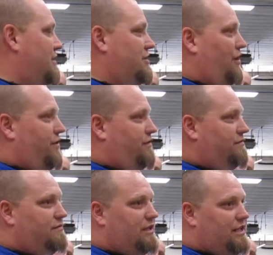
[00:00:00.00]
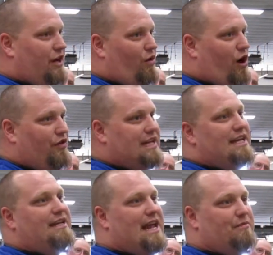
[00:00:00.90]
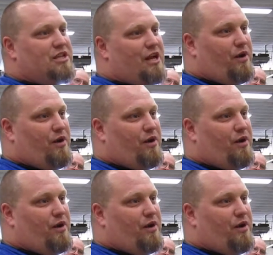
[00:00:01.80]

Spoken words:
turn, you know, all the end dams